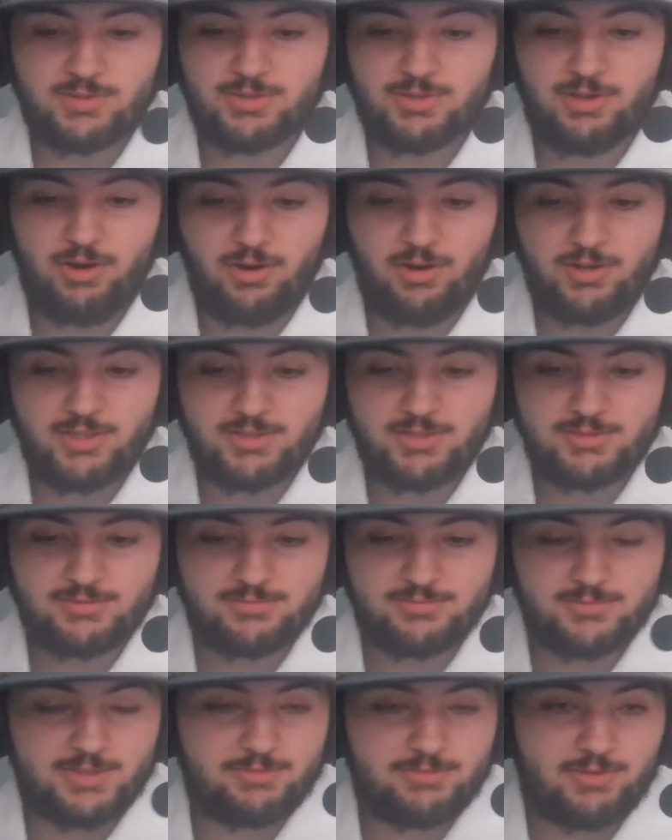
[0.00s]

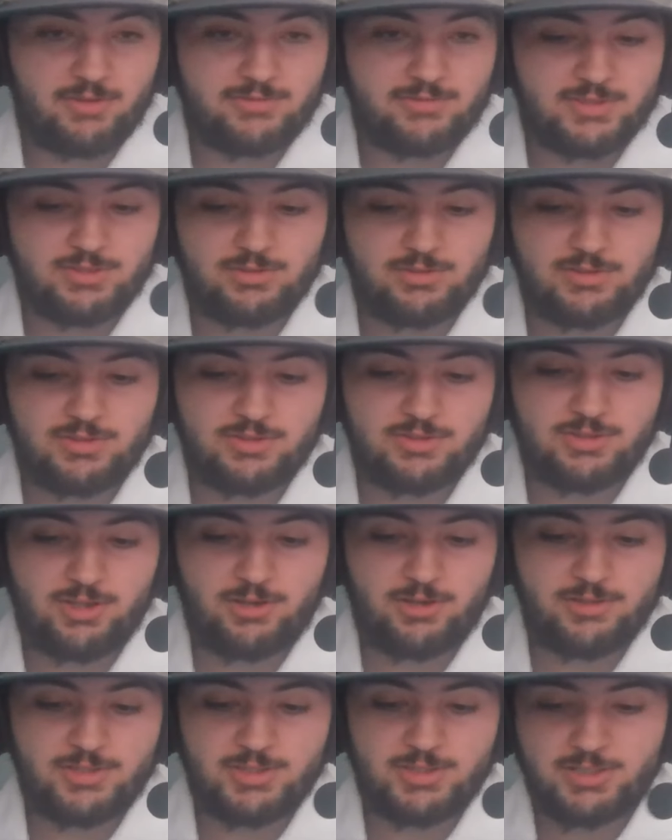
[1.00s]
Lucario, evolving to a
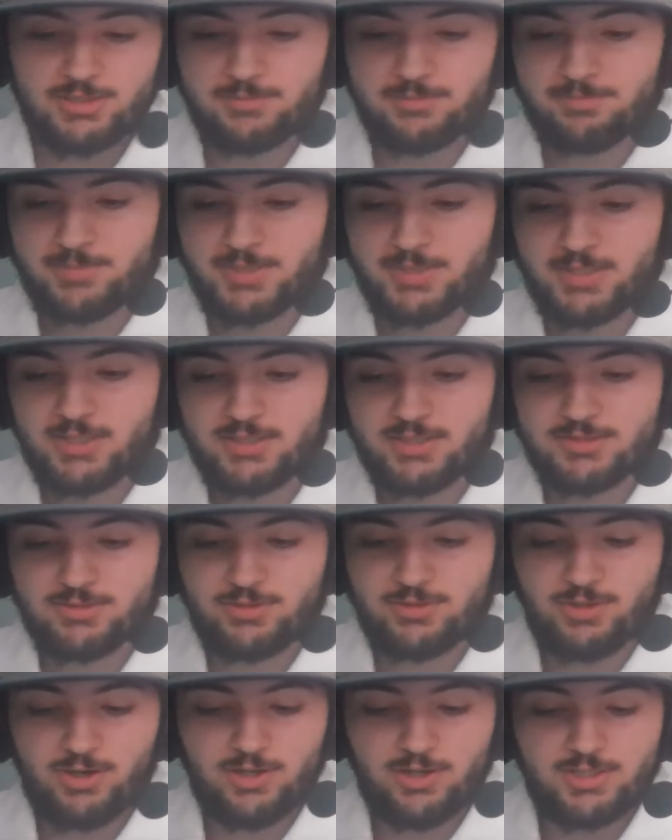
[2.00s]
Lucario good because
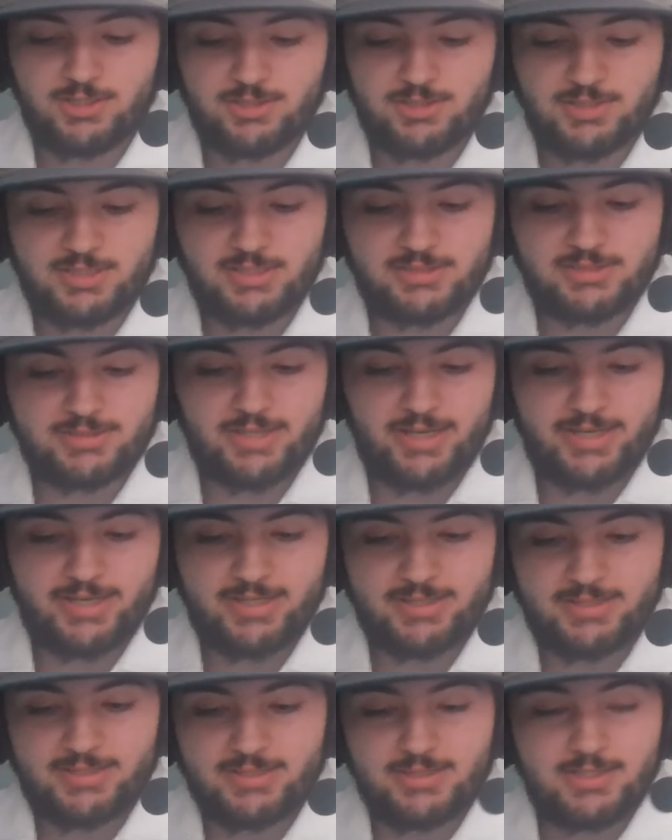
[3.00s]
Lucario is
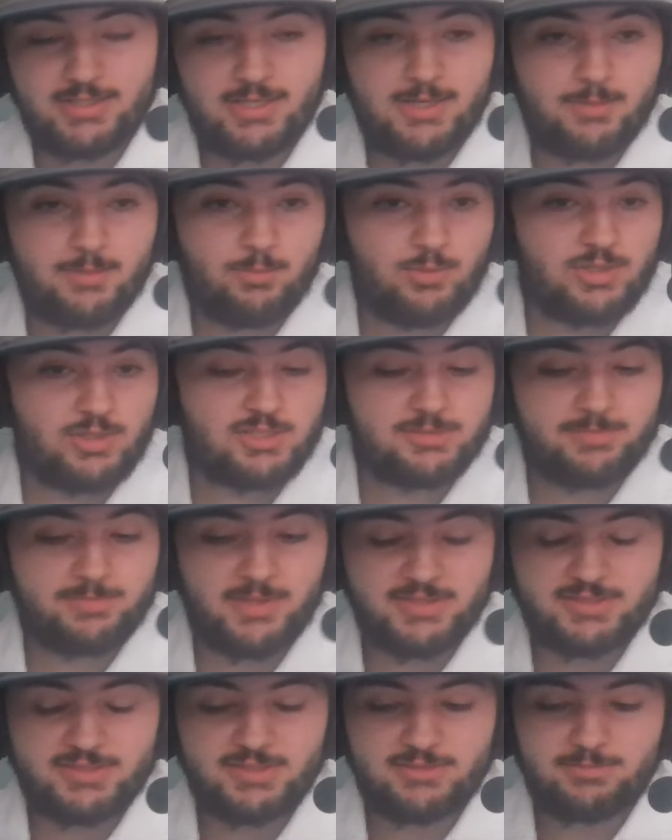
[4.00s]
a or
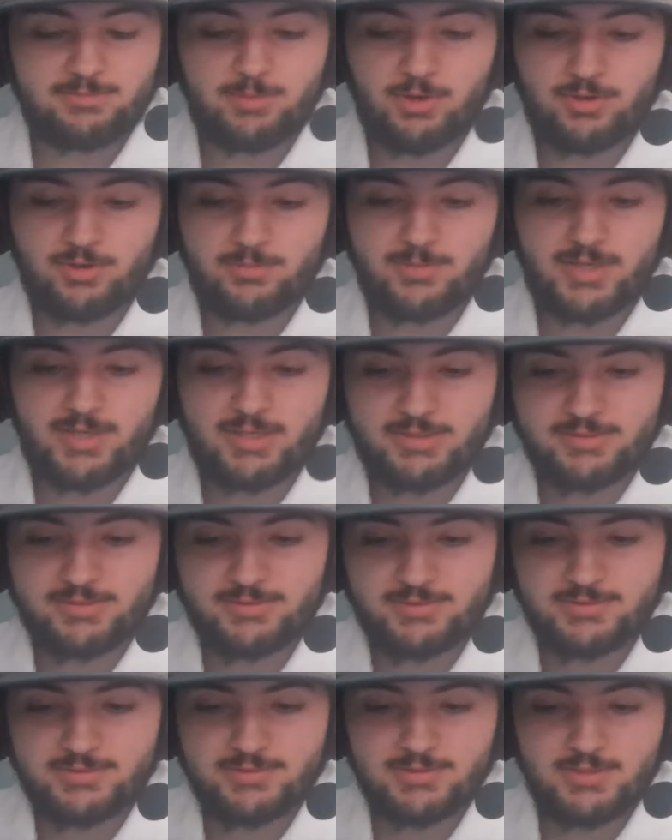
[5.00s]
expensive
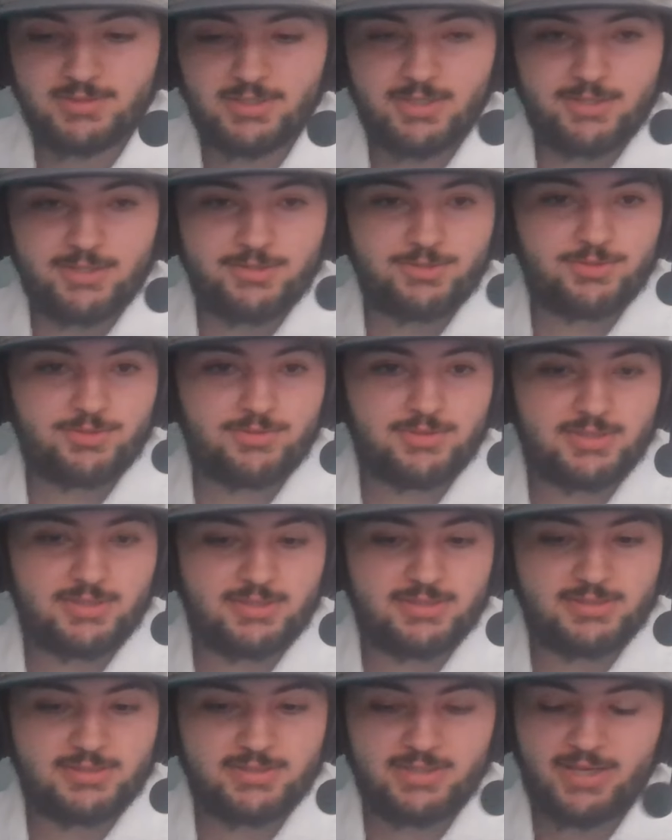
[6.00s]
Pokemon to
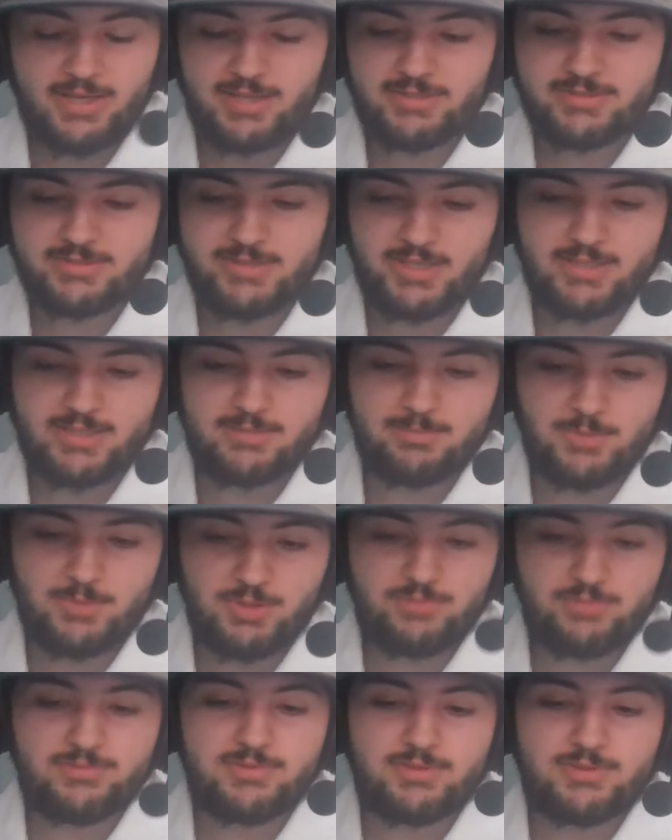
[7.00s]
add a second
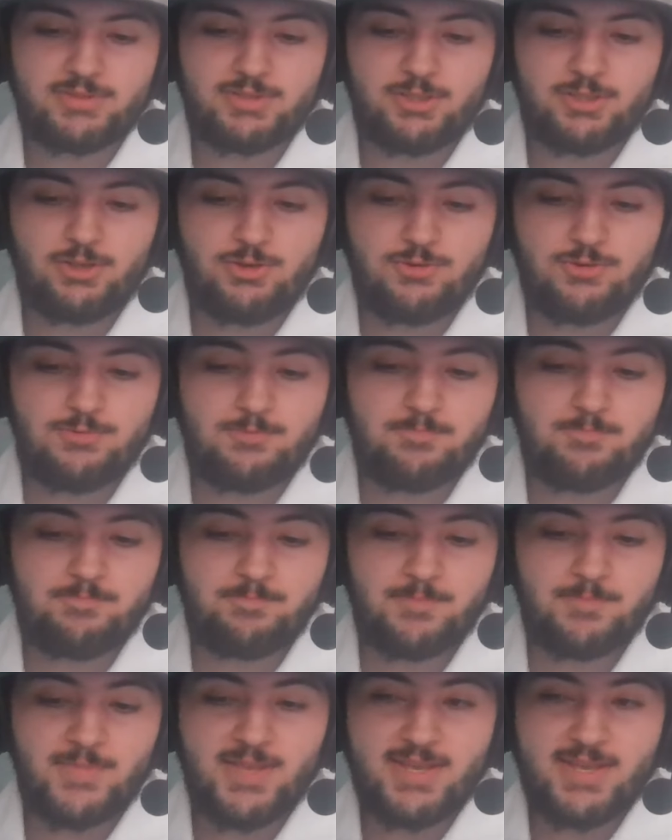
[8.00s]
move to.
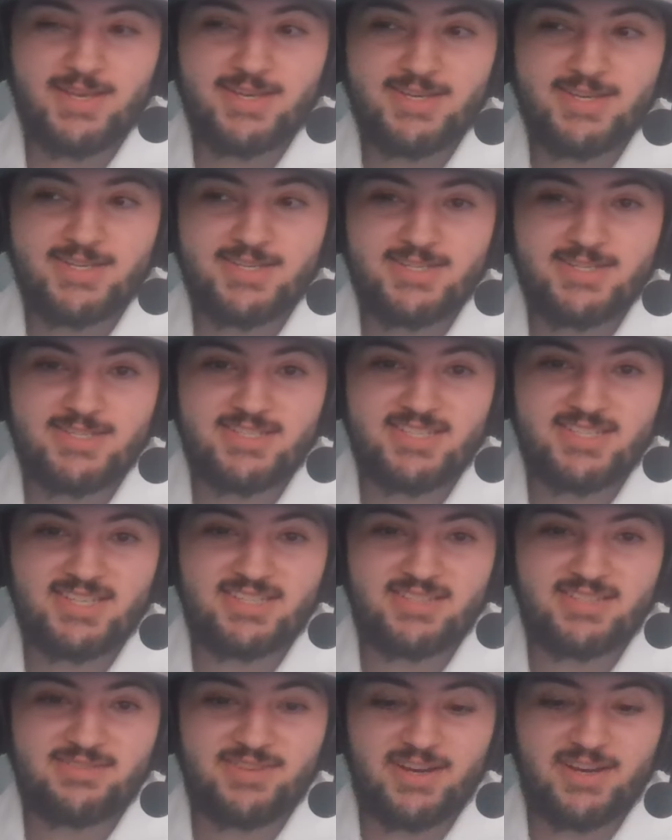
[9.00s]

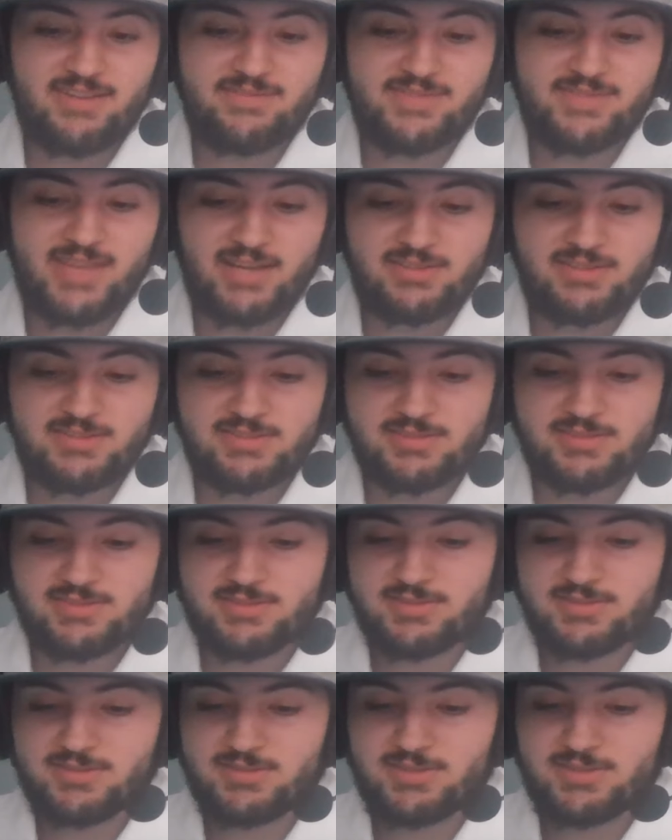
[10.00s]
65,000
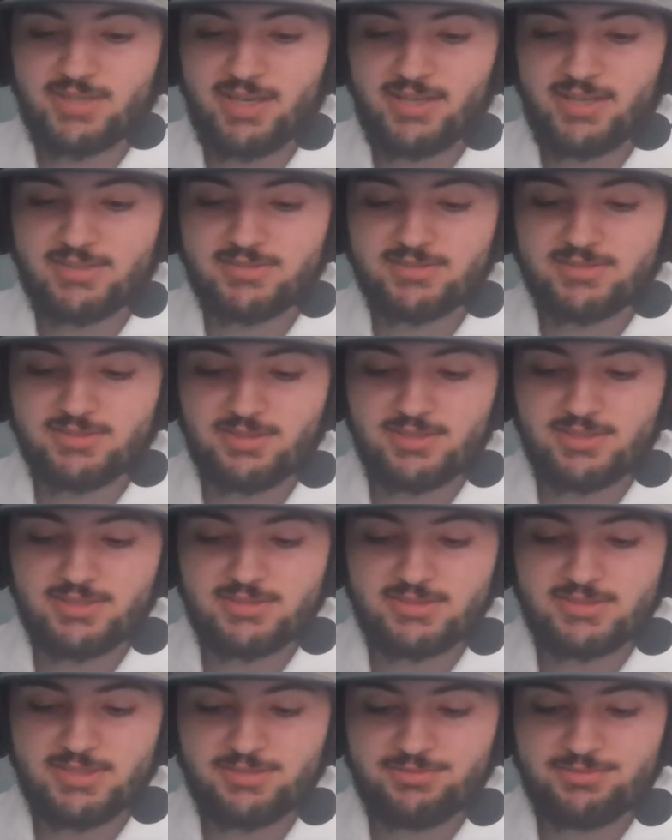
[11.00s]
K
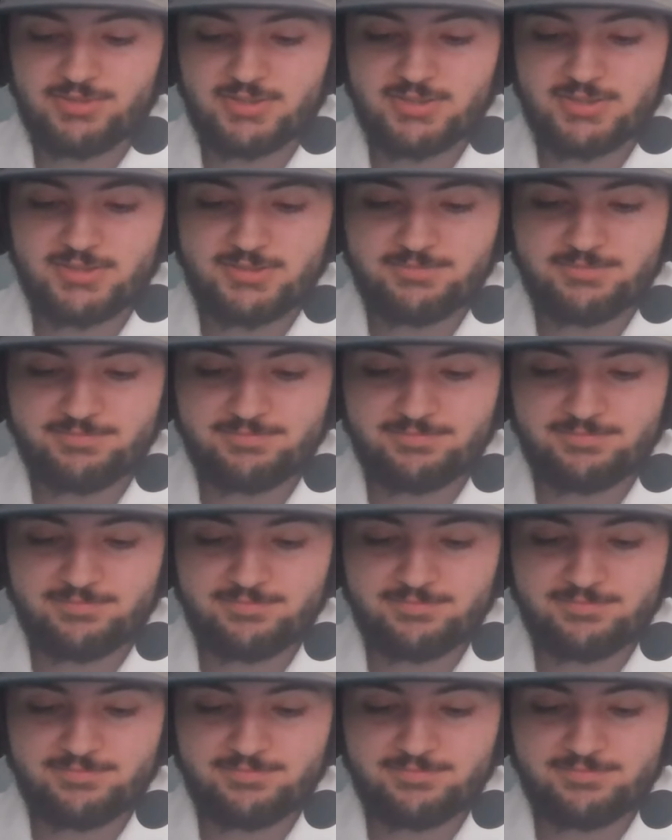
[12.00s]
Stardust difference.